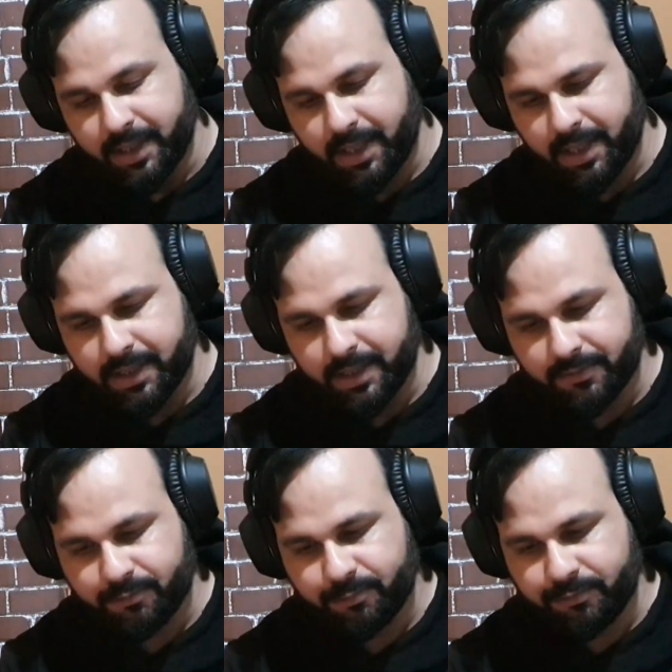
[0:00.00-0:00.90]
And
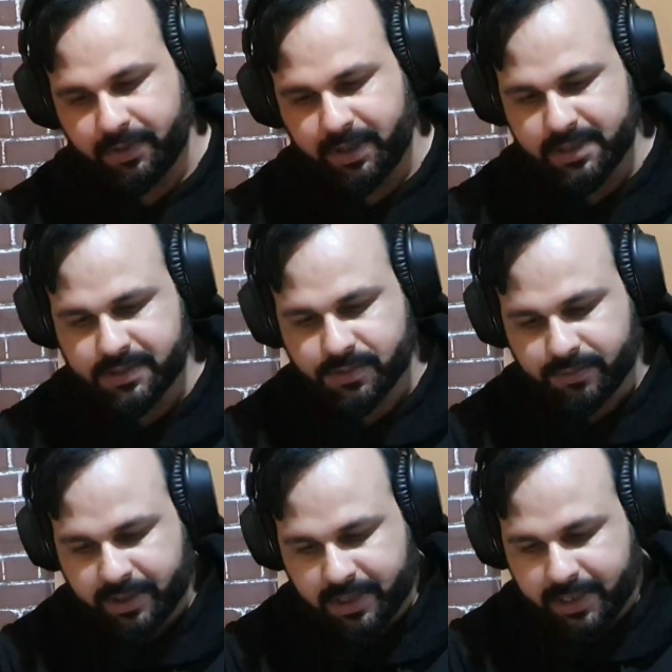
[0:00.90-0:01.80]
it feels
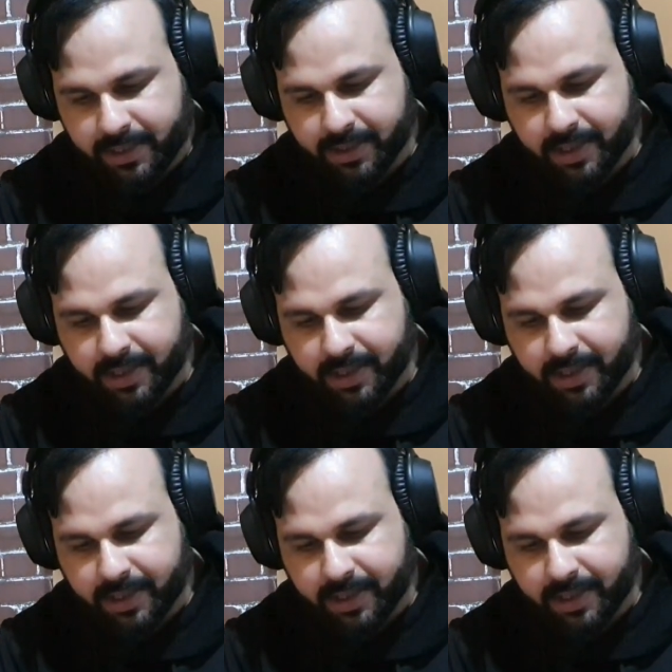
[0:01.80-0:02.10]
really